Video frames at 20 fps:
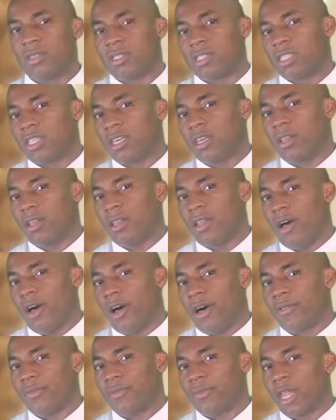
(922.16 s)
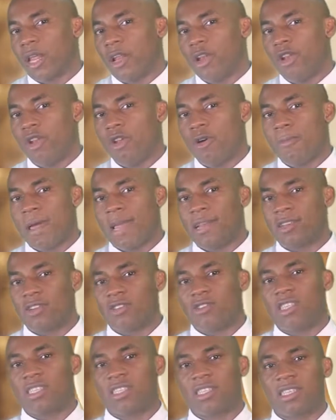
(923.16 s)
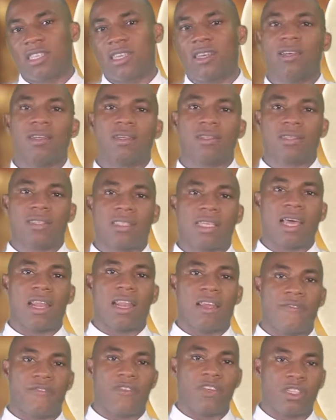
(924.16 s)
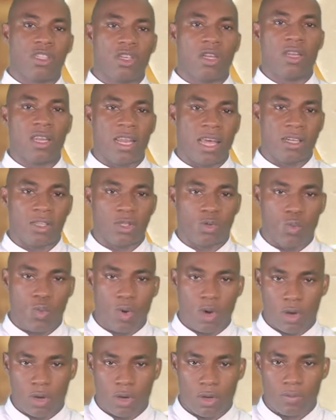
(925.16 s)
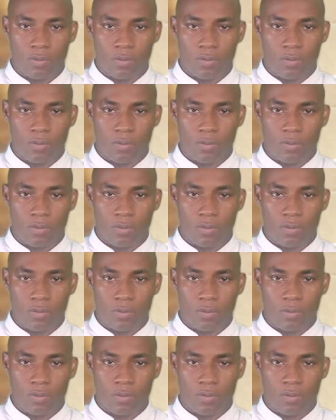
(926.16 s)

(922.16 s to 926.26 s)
Still on Lumen Christi television network.